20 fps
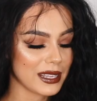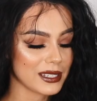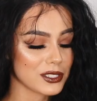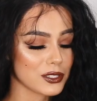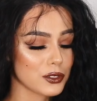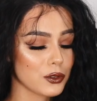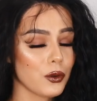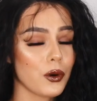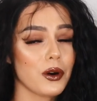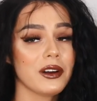
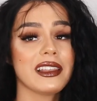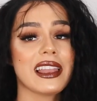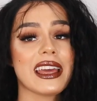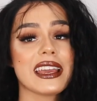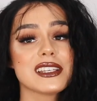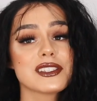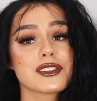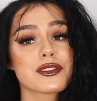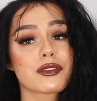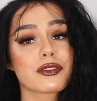it's not a
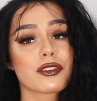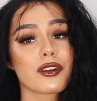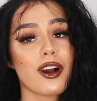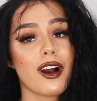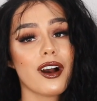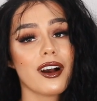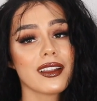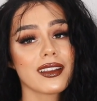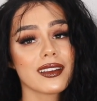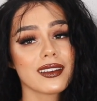lace
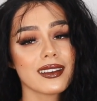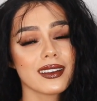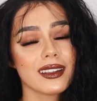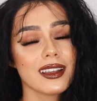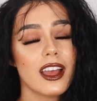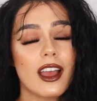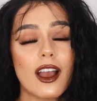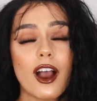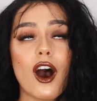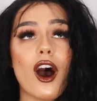front.
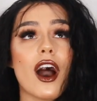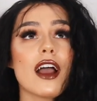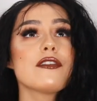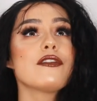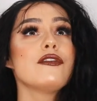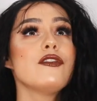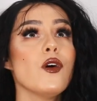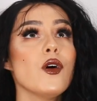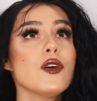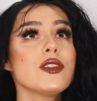I
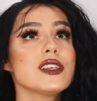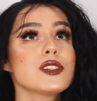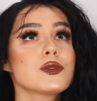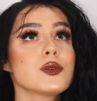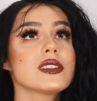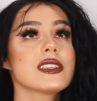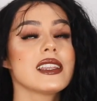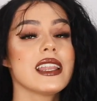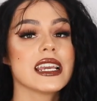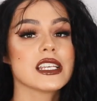thought this
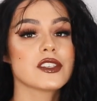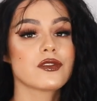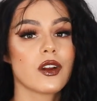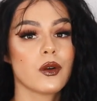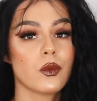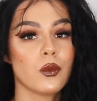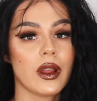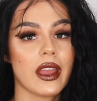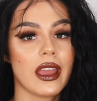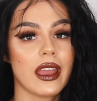was a lace
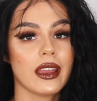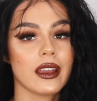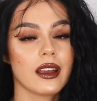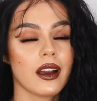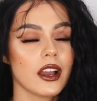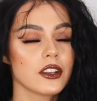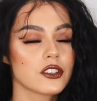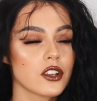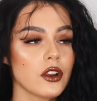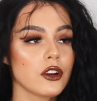front wig.
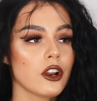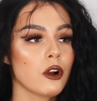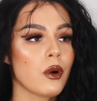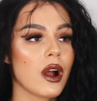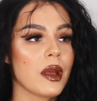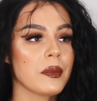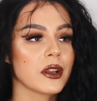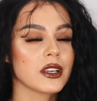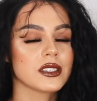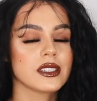I don't know
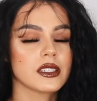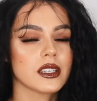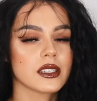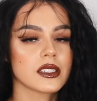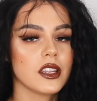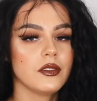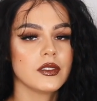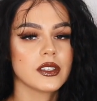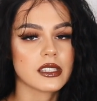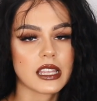why, because it
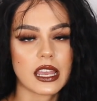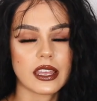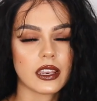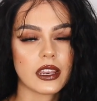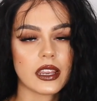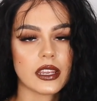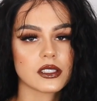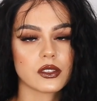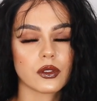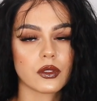doesn't even say that
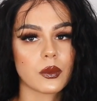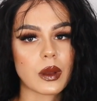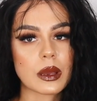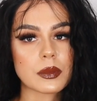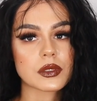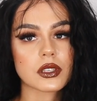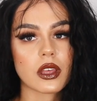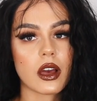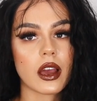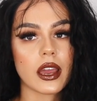it is on the
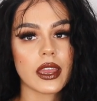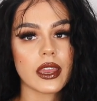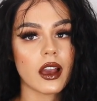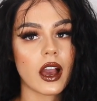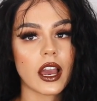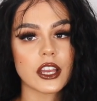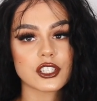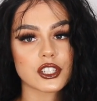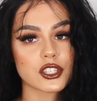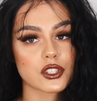website.
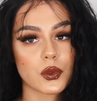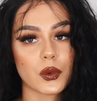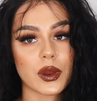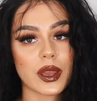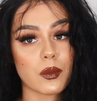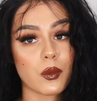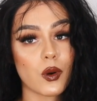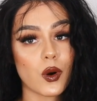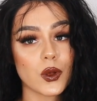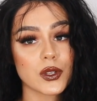I just thought
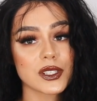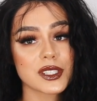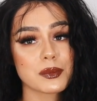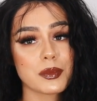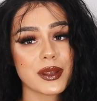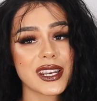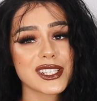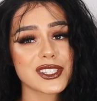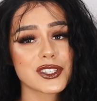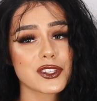it was,
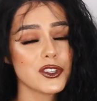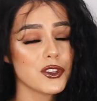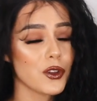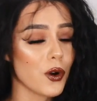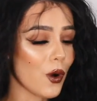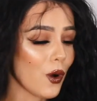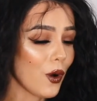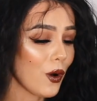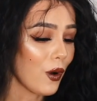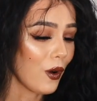but it's
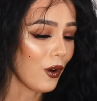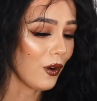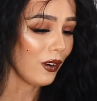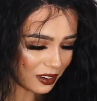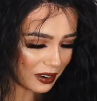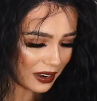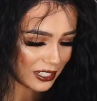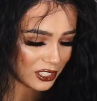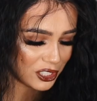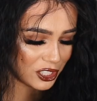not.
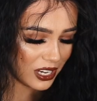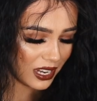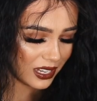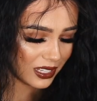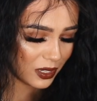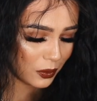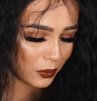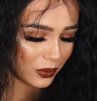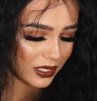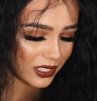I
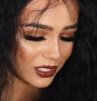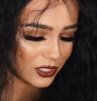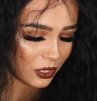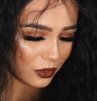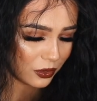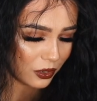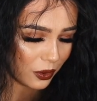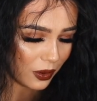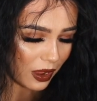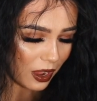genuinely
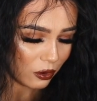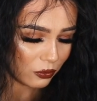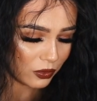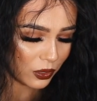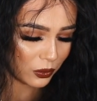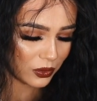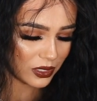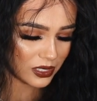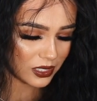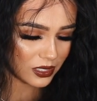don't know how
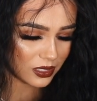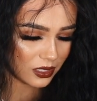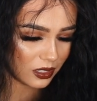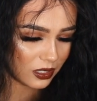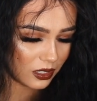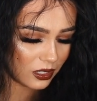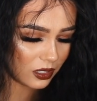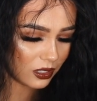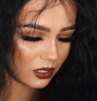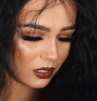real this is
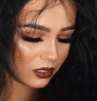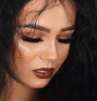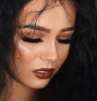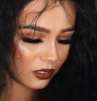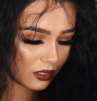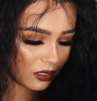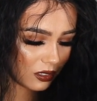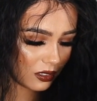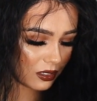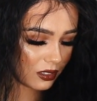gonna
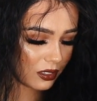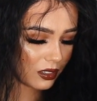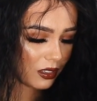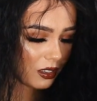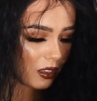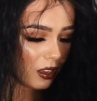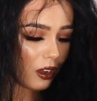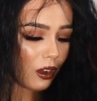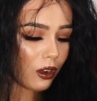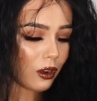look.
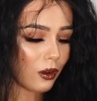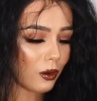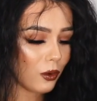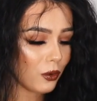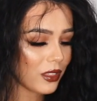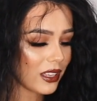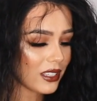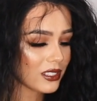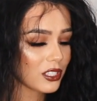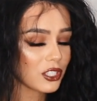
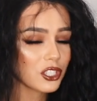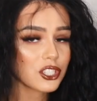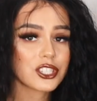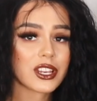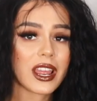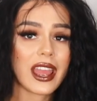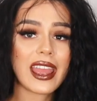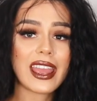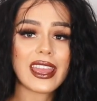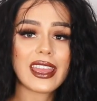Oh, that's a
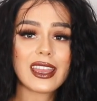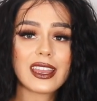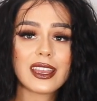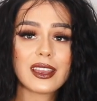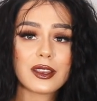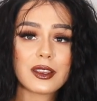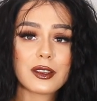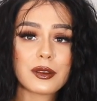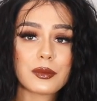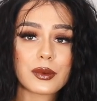
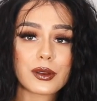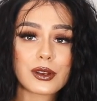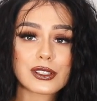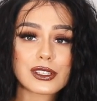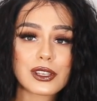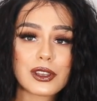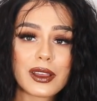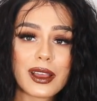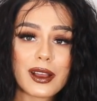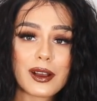shame,
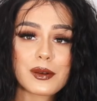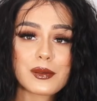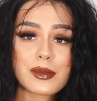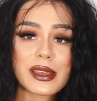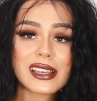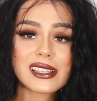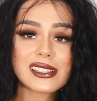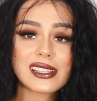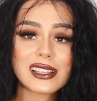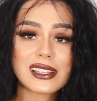because look how
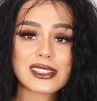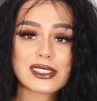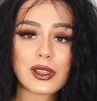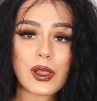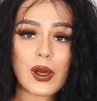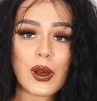amazing this